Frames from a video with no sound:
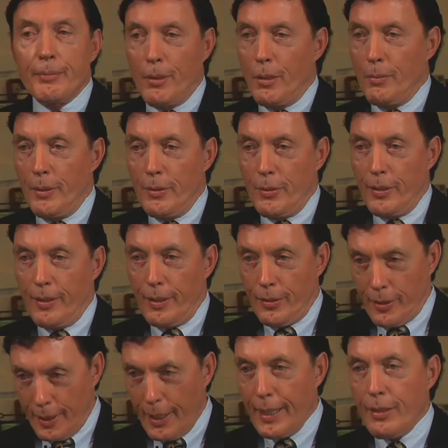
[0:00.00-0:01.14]
moments in this
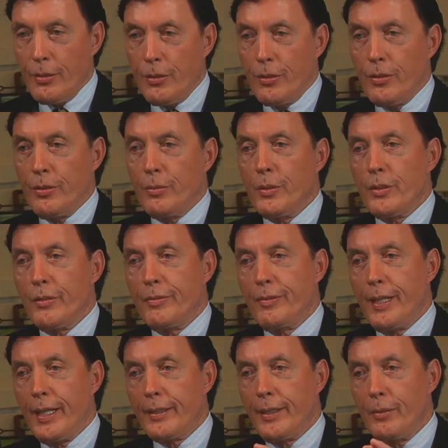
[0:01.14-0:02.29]
case was the
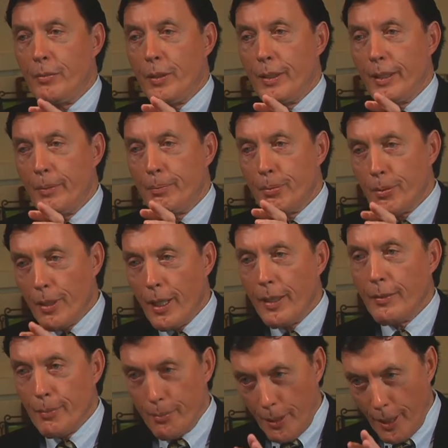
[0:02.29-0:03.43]
fact that when the
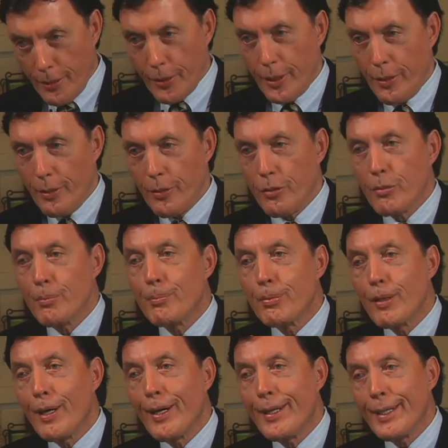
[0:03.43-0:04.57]
prosecutors
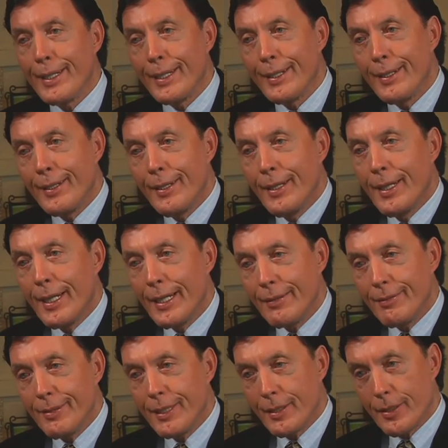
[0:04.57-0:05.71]
brought in a
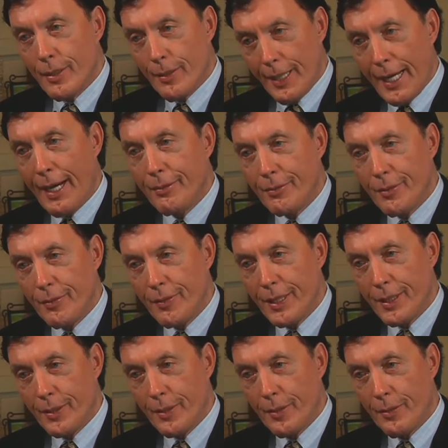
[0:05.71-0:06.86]
vehicle, half of a
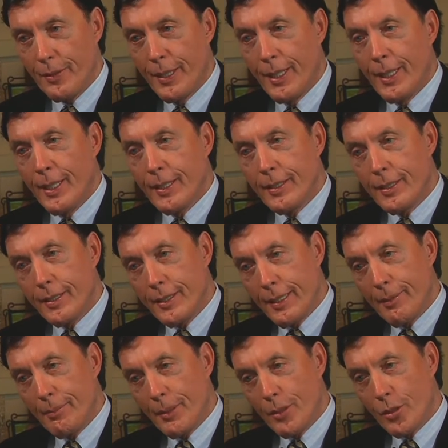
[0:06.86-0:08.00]
vehicle, to
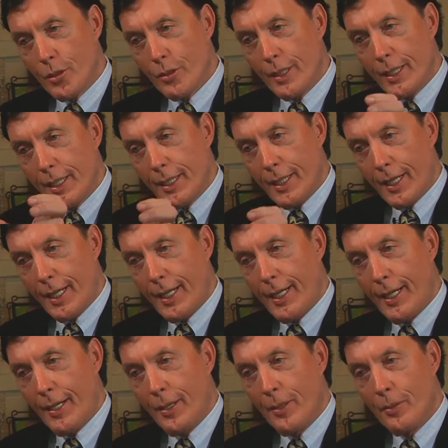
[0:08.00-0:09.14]
demonstrate
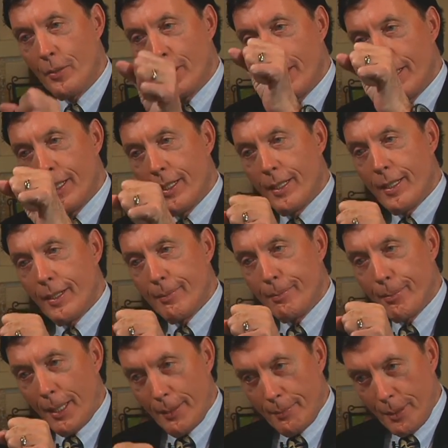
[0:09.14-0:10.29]
how
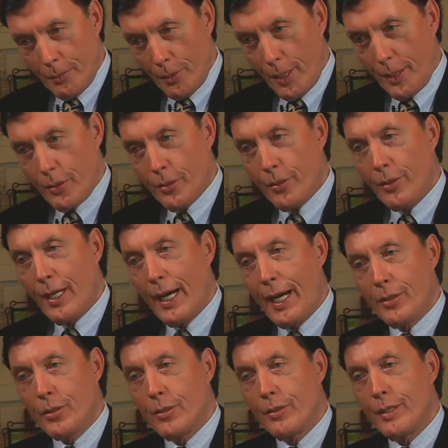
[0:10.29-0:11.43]
Bobby Russ
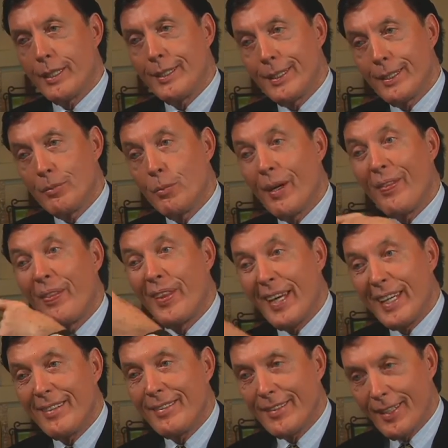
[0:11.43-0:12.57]
actually did what
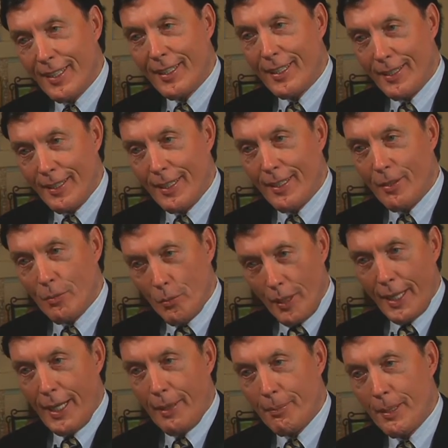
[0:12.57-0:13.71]
they said he did. What
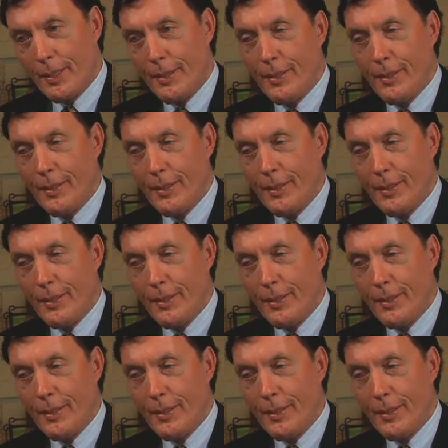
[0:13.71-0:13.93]
happened in